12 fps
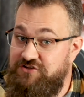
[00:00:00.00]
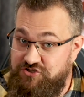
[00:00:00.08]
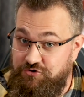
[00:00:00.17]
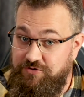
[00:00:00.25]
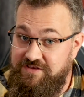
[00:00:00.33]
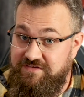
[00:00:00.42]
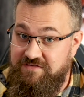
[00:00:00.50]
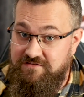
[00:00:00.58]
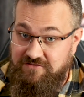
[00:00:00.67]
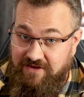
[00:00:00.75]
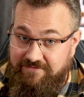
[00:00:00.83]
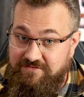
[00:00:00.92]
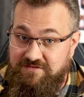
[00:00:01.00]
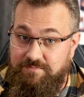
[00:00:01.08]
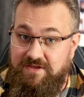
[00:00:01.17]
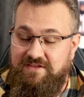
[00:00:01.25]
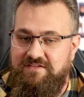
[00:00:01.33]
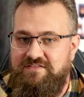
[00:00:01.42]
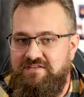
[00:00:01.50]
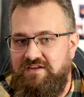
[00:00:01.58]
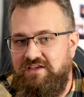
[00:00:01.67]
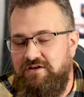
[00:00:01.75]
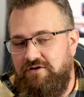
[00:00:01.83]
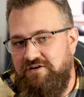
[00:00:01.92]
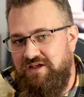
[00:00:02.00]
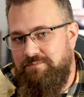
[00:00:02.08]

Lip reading: choice to have the speakers sitting on